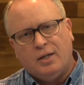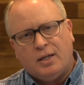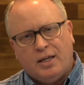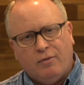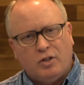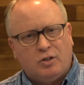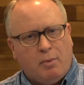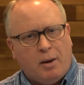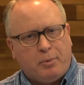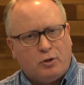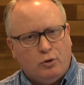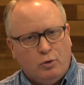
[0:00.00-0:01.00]
giving some
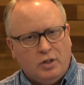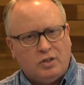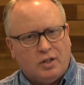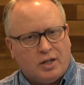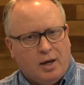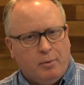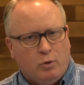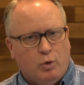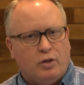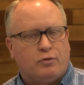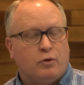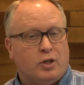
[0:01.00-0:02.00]
opportunities in the coming
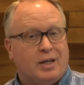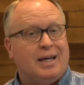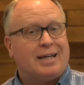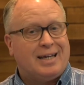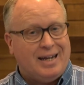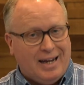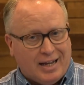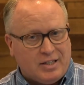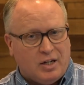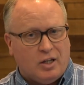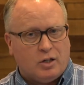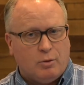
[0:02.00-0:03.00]
weeks for you to get
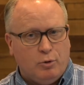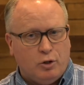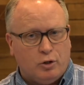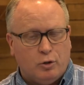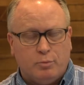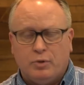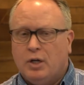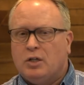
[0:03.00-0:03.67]
connected in a community group.